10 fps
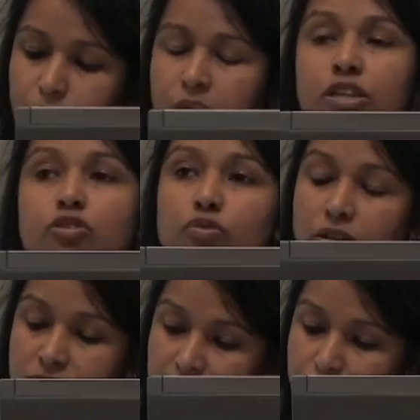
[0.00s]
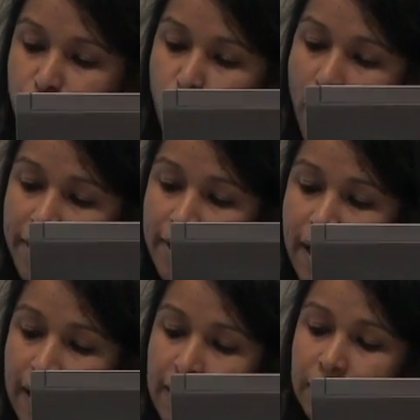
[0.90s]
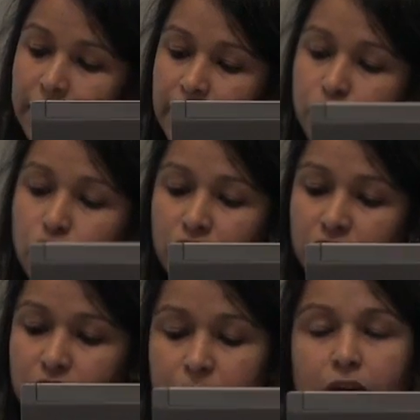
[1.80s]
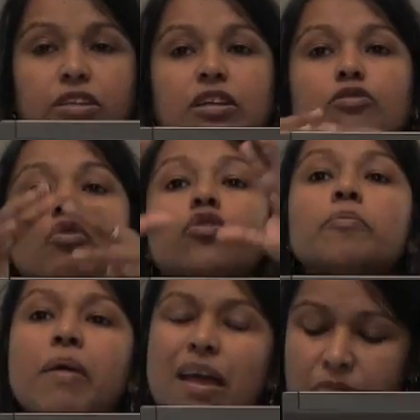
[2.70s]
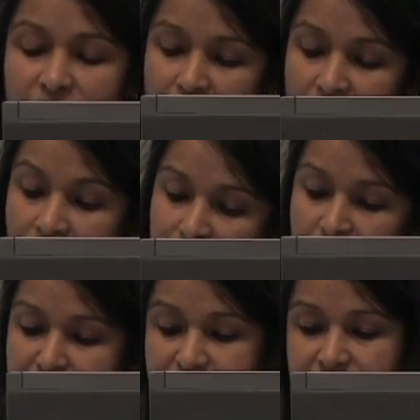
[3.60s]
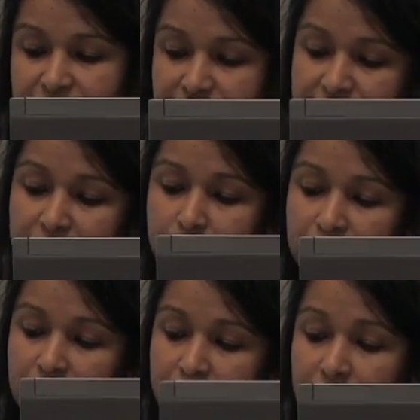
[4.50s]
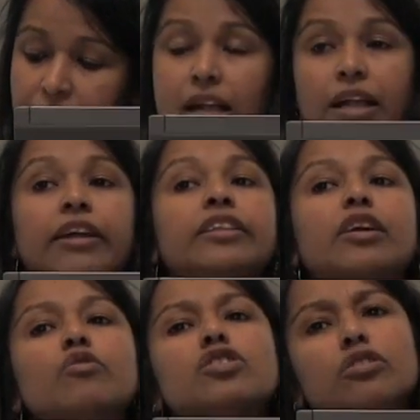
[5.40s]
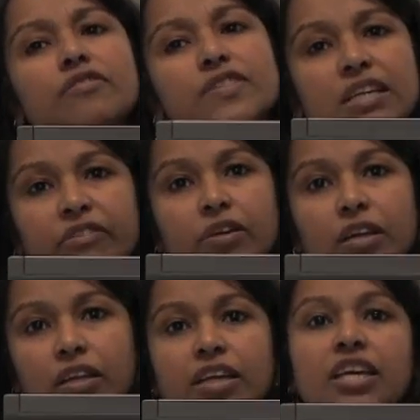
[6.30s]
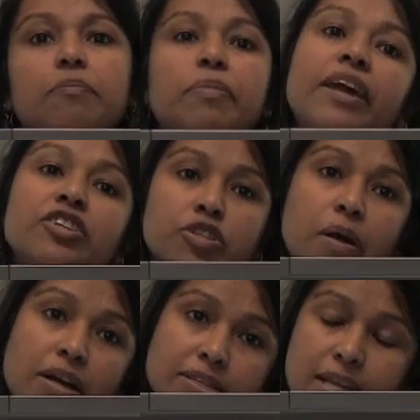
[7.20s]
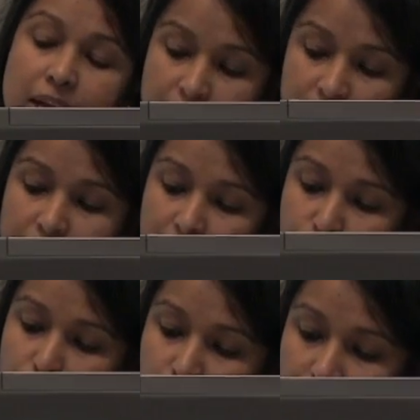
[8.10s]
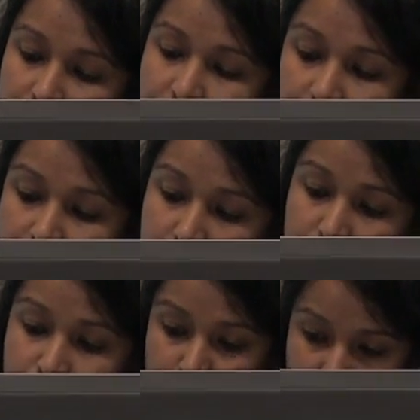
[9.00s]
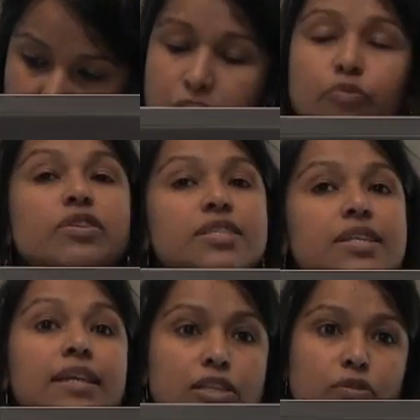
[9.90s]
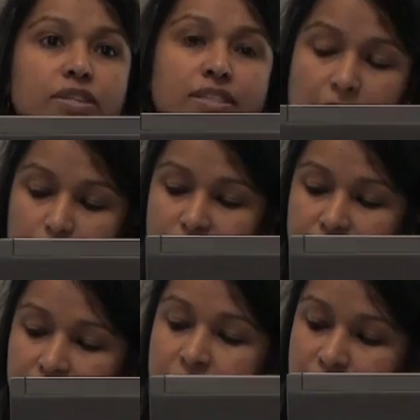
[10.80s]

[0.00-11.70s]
So in 2001, that talked about a roadmap of Afghanistan state building, and there were sort of several key benchmarks that were set to establish key